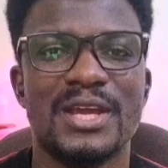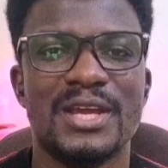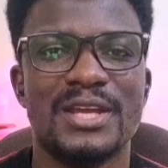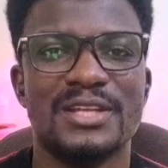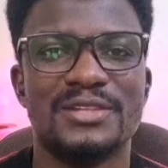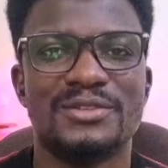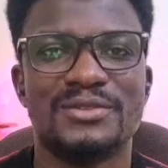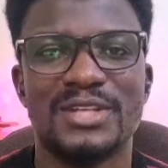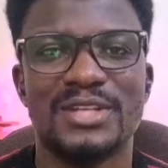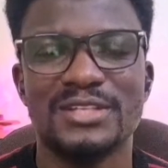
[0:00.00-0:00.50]

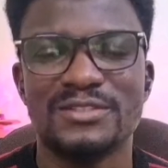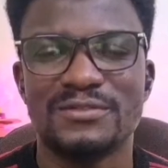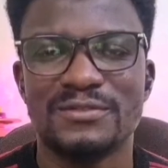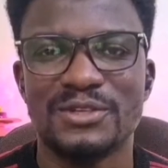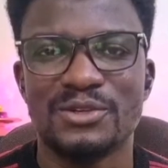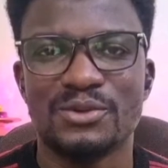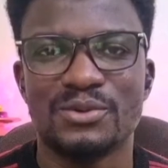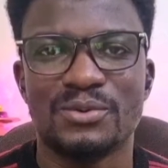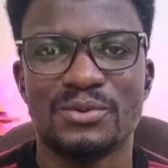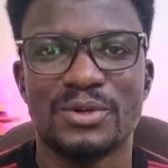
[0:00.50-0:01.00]
In today's
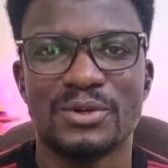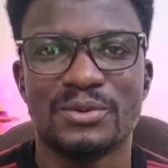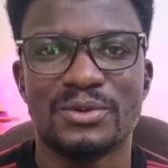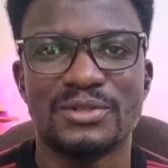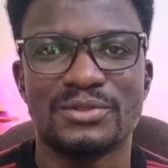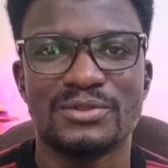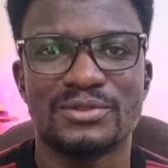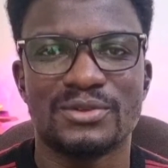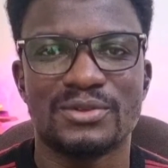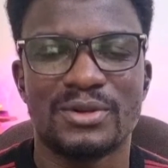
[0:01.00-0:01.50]
video, we're
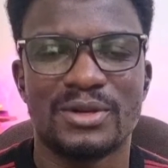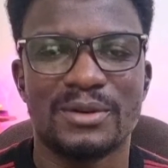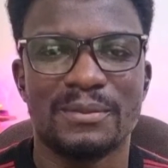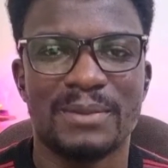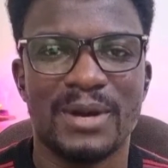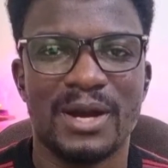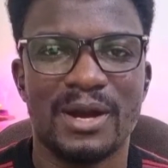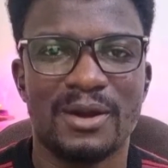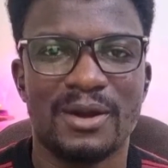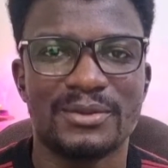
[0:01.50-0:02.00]
going to talk
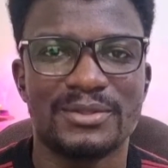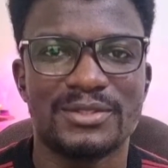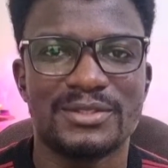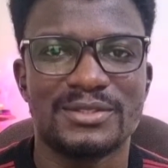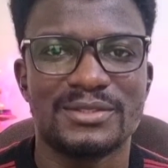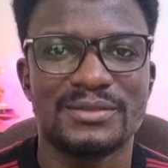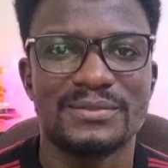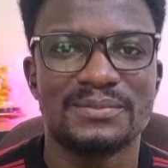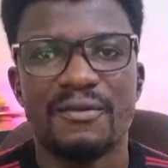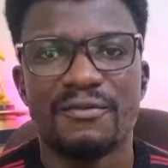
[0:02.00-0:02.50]
about
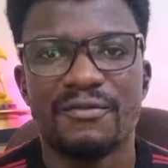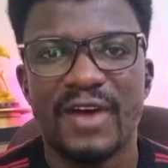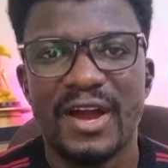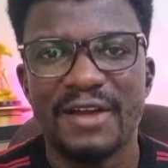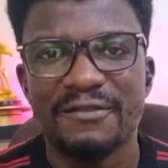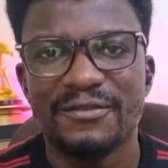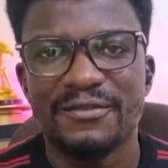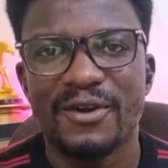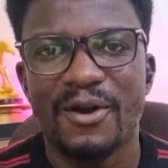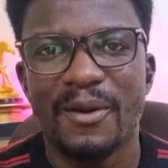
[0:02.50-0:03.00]

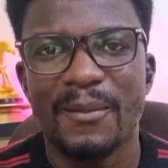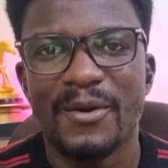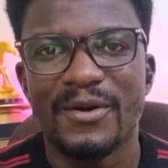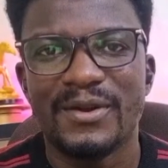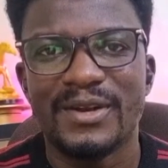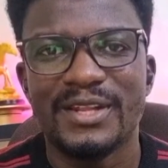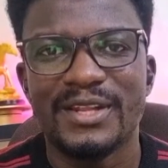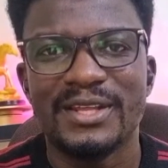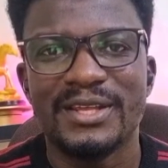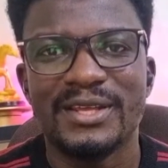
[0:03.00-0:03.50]
5
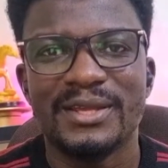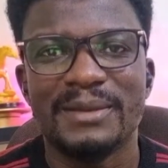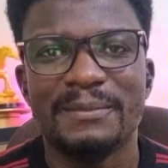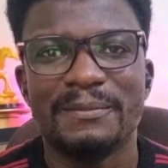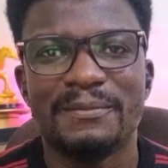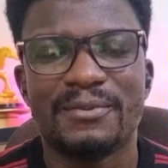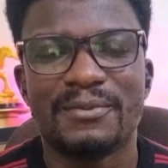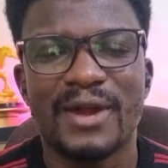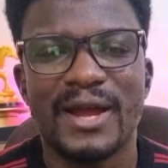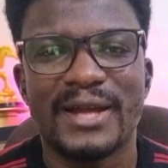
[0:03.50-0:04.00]
commonly
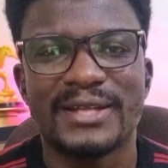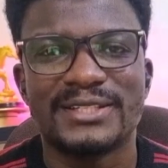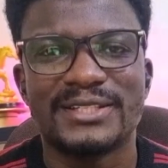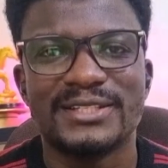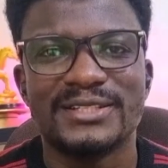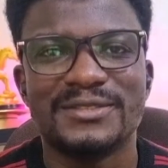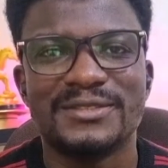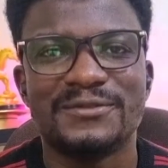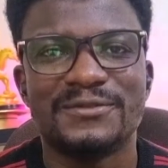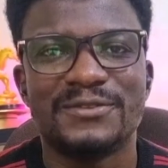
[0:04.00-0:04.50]

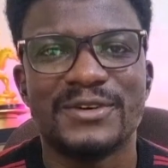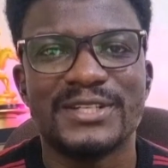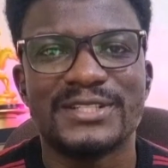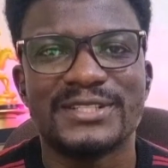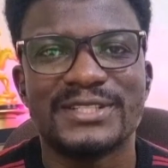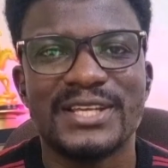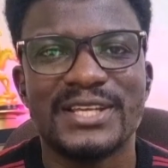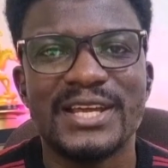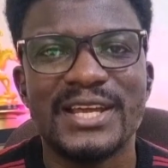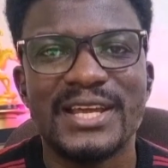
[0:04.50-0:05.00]
practiced
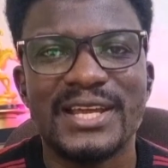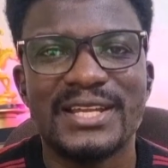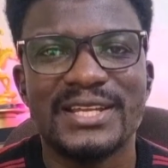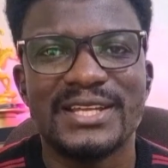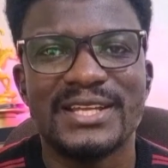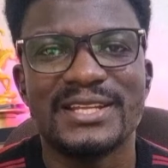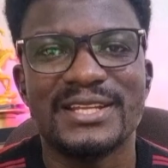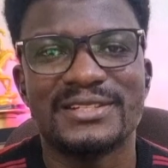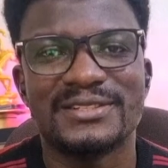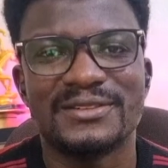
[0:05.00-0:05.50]
first
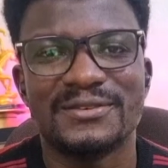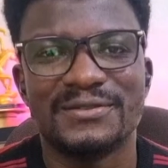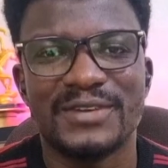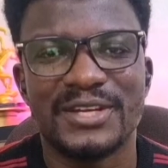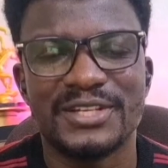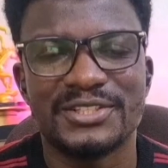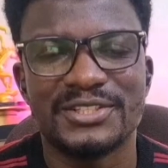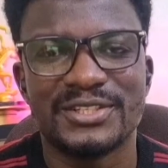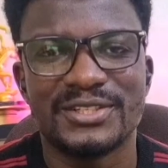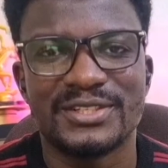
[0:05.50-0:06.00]
aid
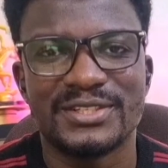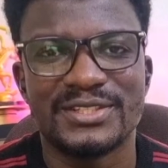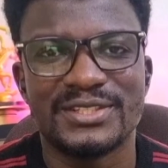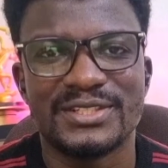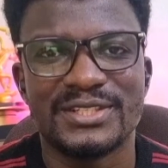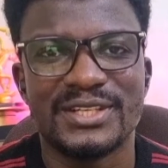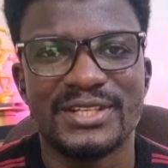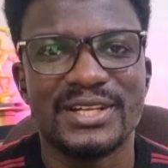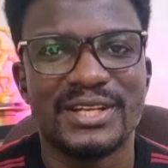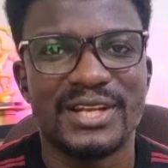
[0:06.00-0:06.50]
interventions
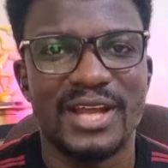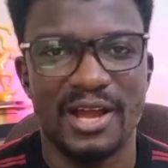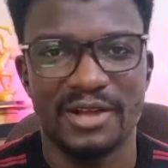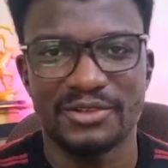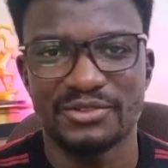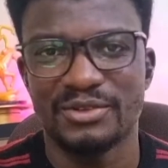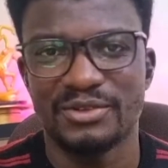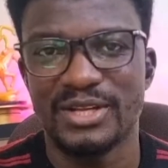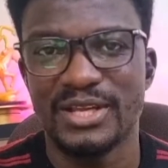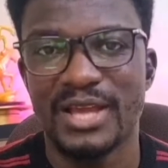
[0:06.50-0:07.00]
that are
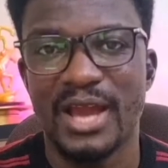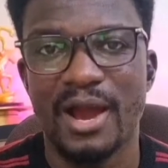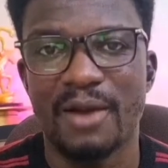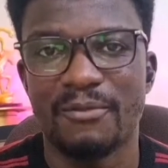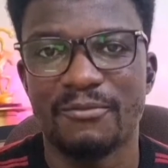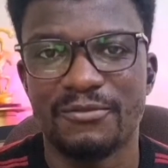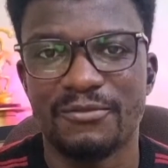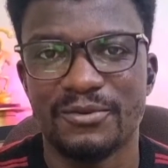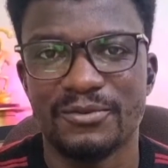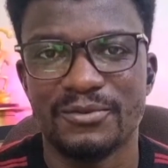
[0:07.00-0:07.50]
actually
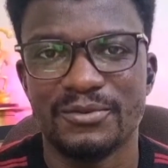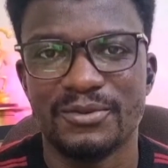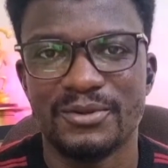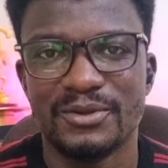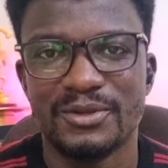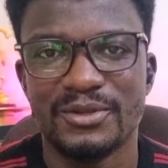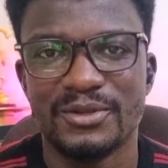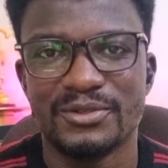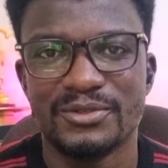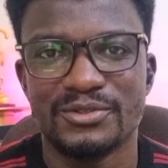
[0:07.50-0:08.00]
harmful
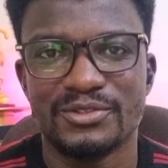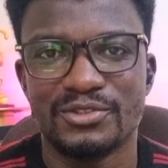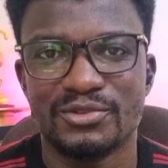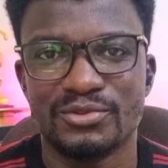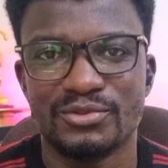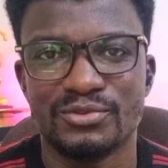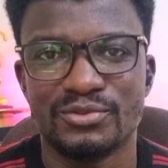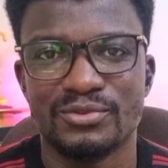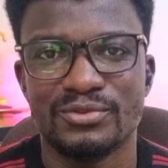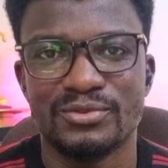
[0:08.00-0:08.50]

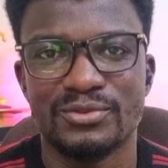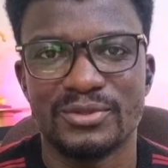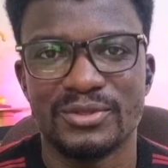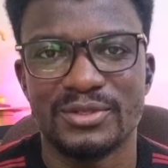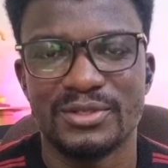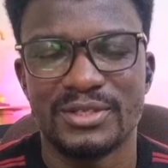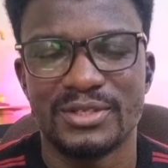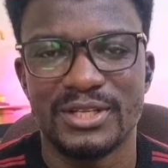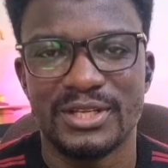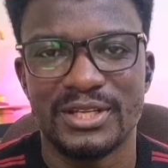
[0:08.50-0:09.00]
to
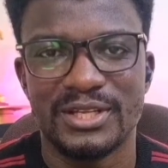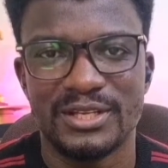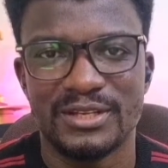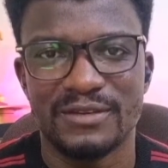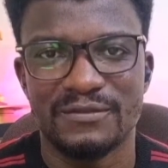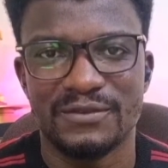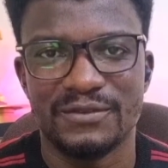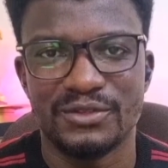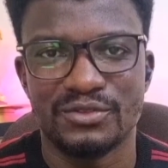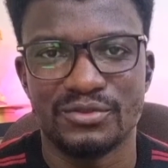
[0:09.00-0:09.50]
the
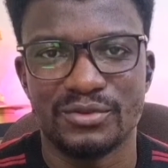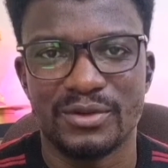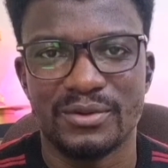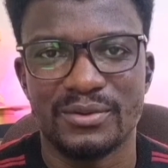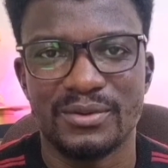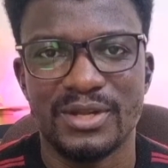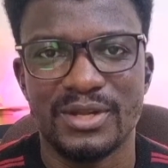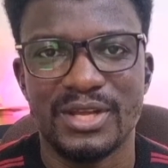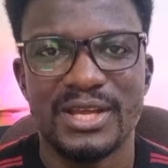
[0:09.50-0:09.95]
individual.